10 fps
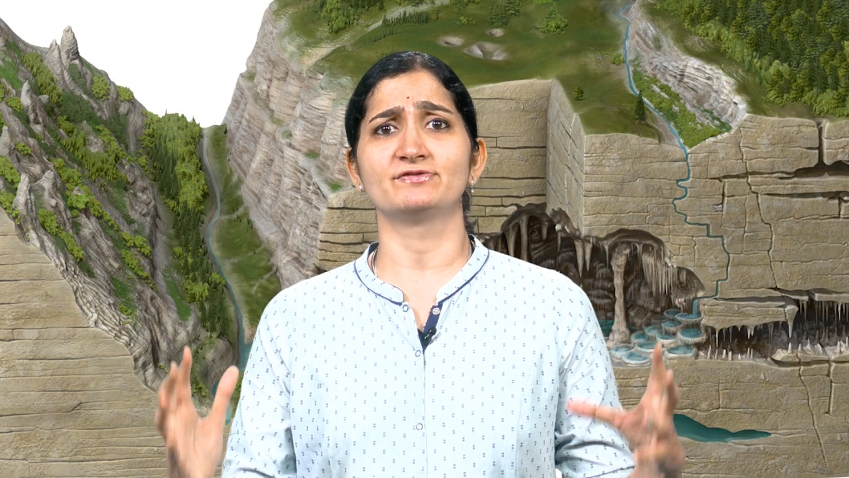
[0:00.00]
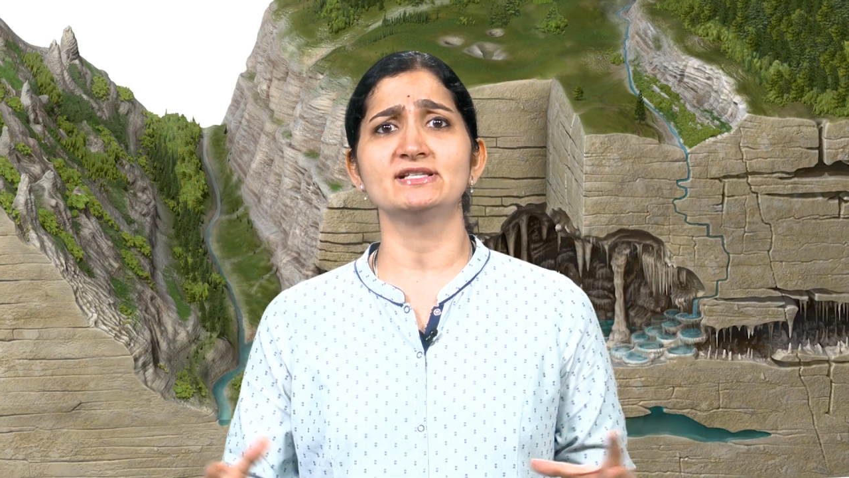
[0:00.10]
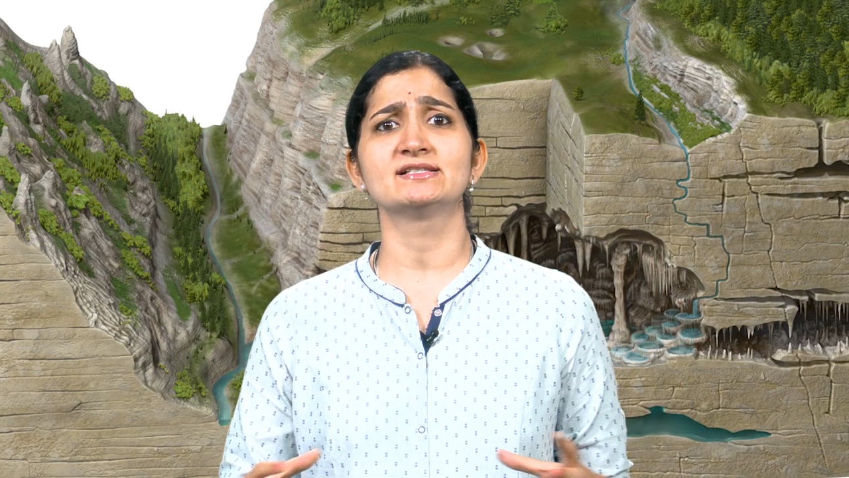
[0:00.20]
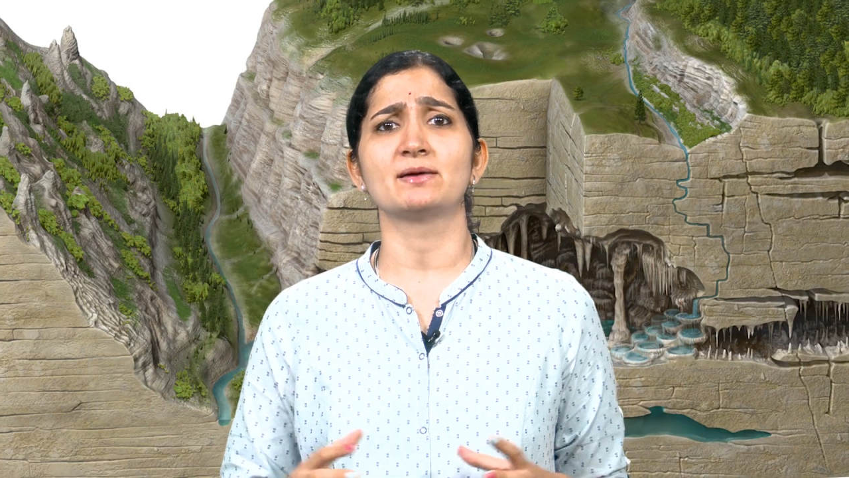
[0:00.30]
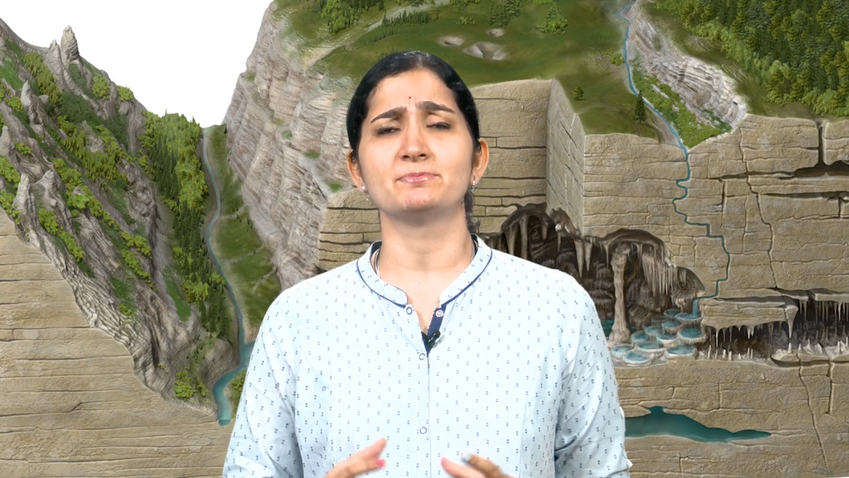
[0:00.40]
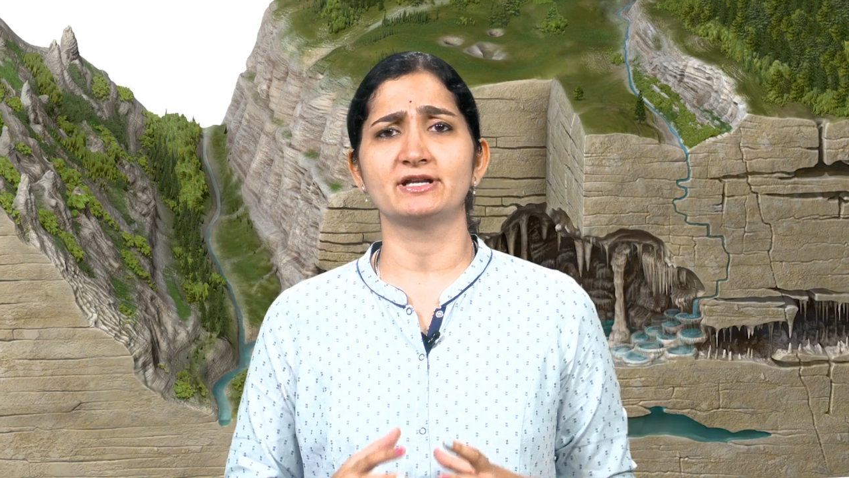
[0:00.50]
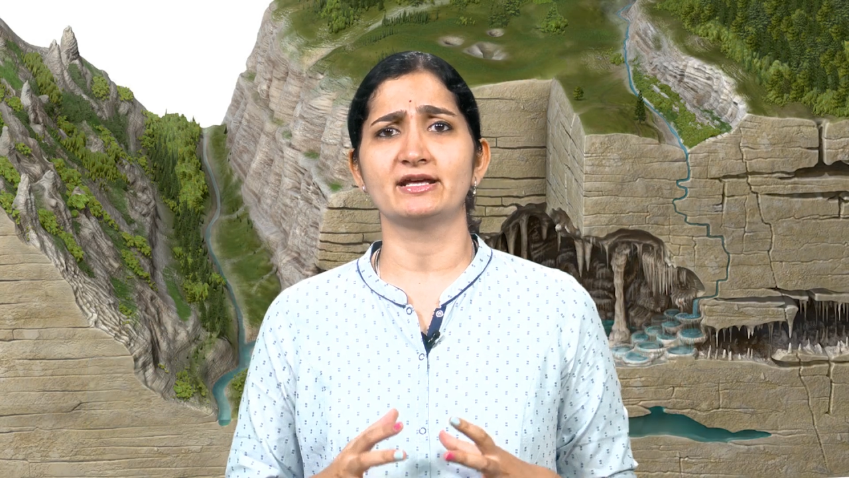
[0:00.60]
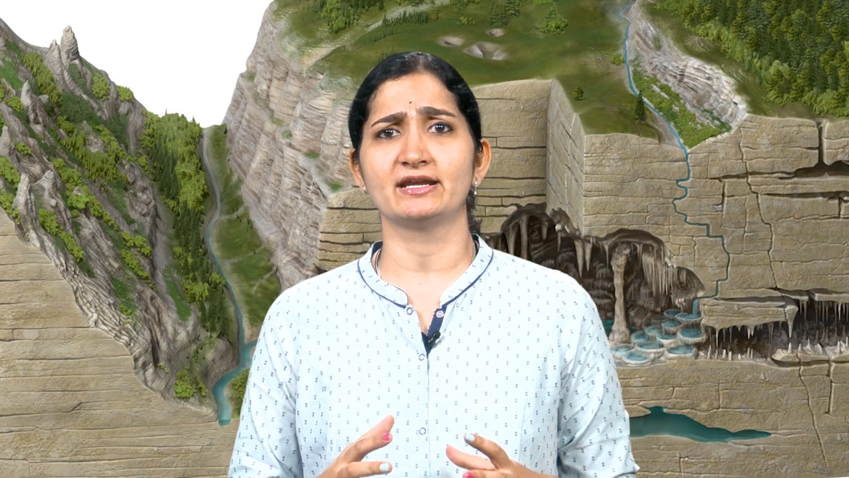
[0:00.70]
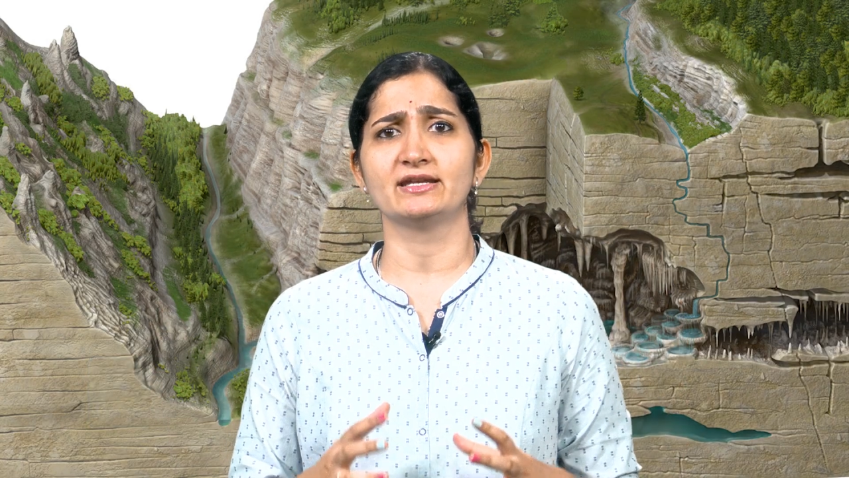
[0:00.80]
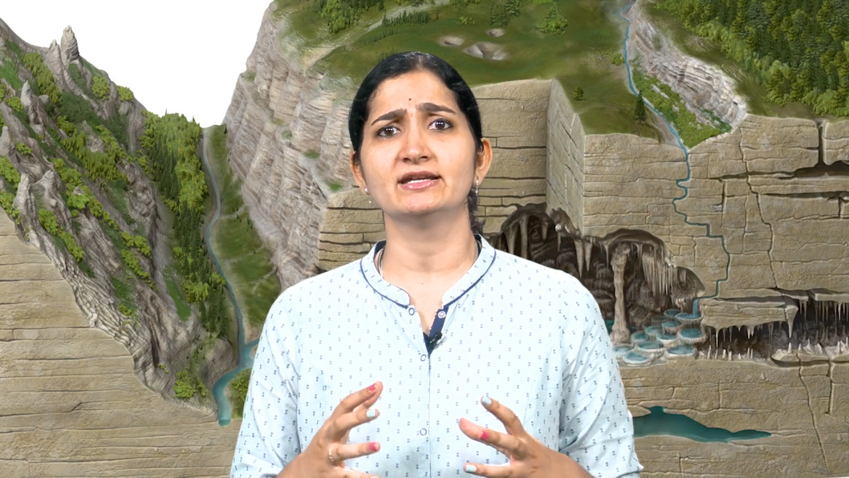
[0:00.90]

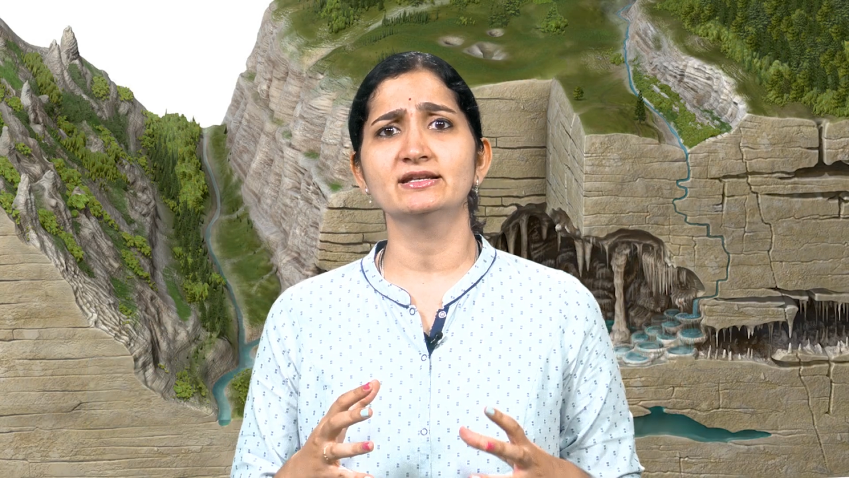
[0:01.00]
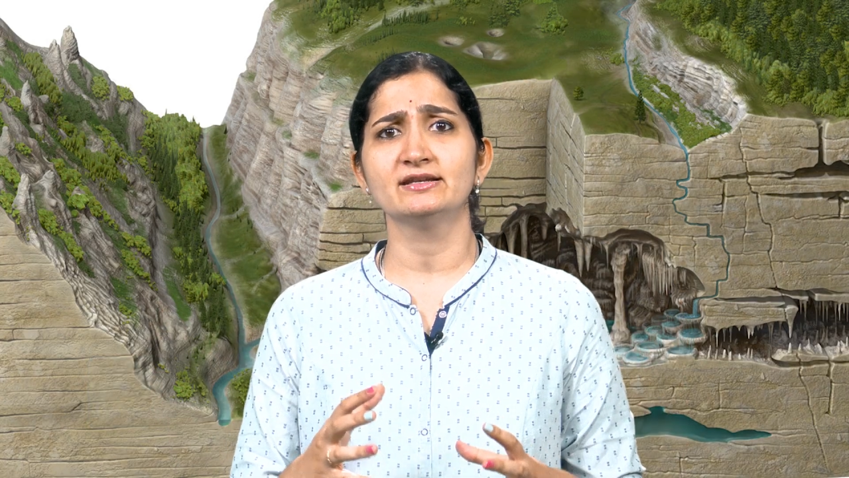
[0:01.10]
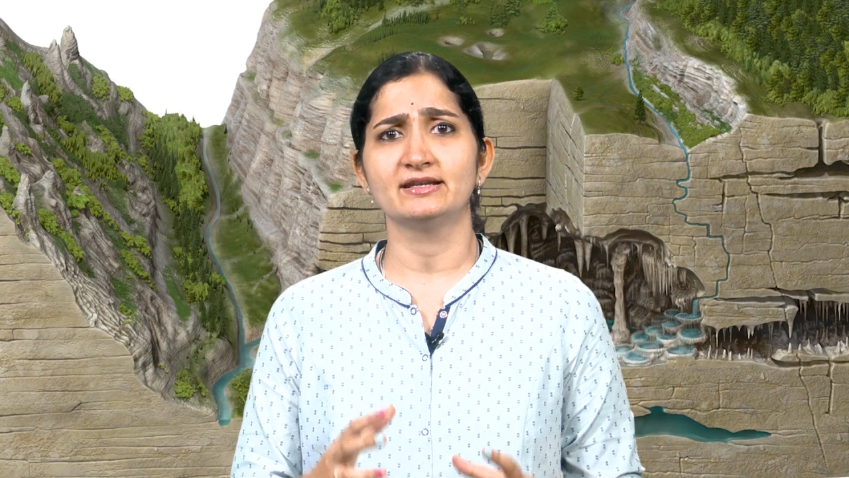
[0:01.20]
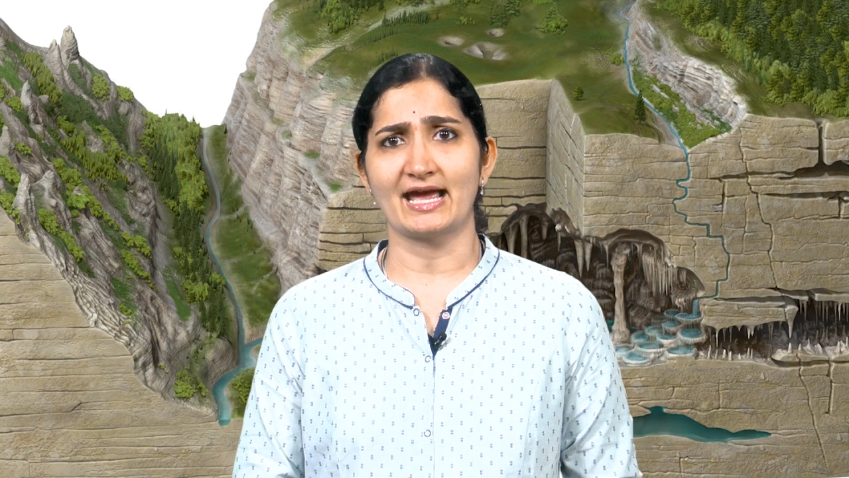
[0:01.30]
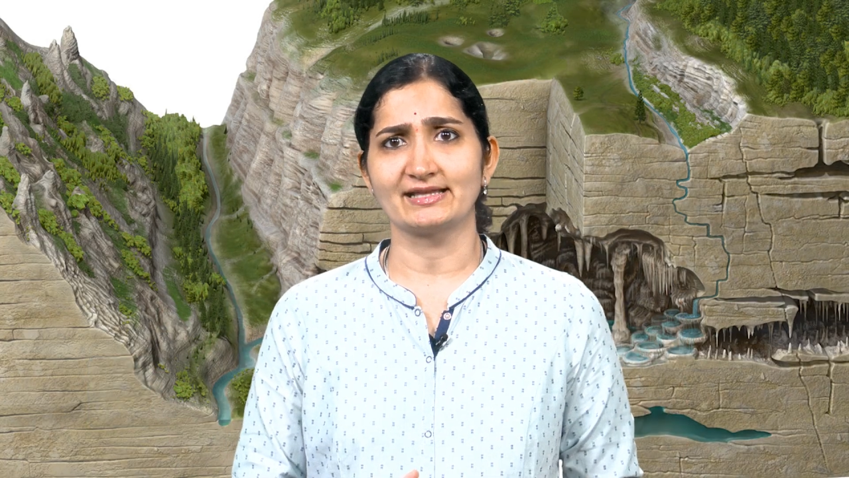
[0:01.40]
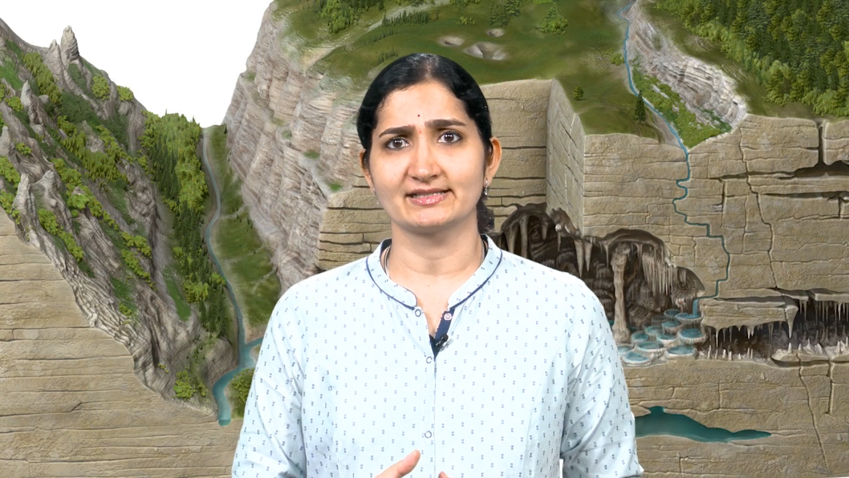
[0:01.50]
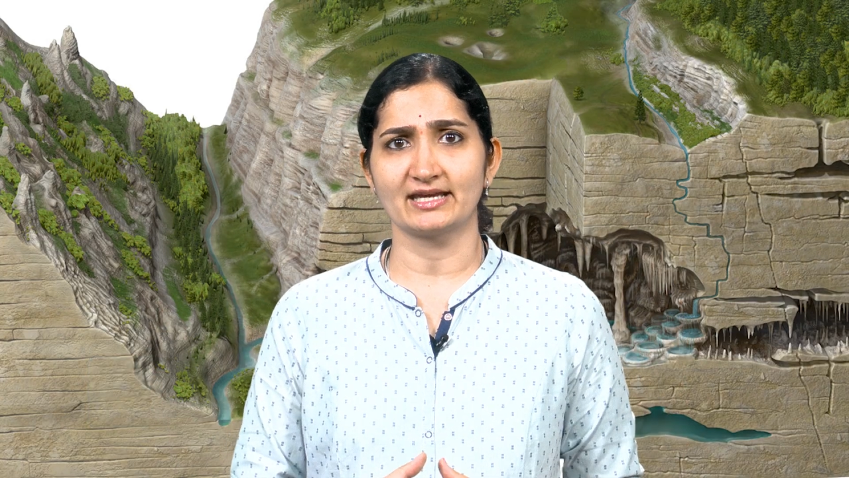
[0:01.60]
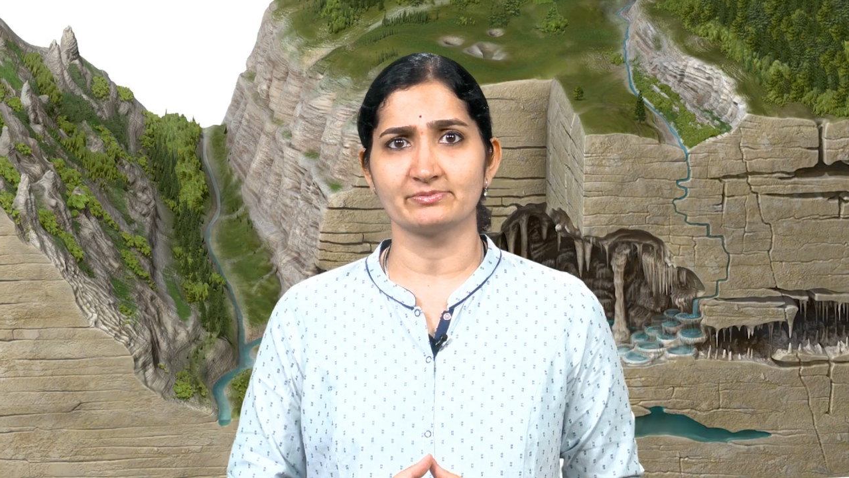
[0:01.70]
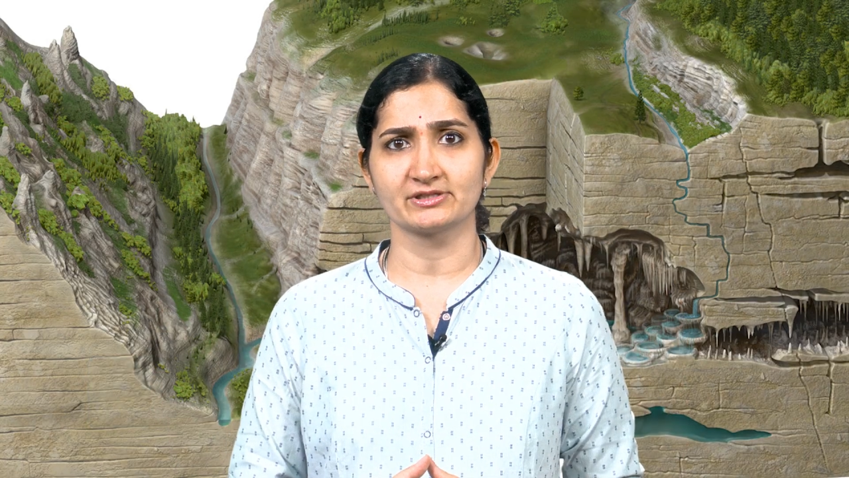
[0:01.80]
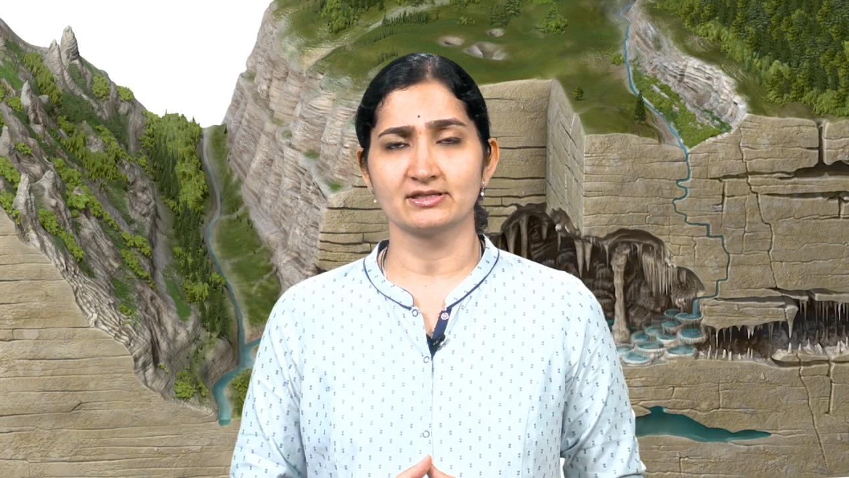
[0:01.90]
subterranean
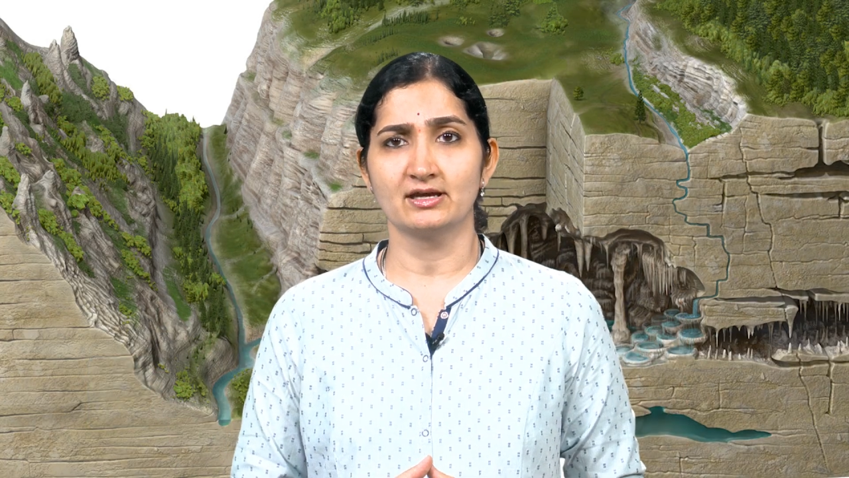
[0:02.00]
landscapes.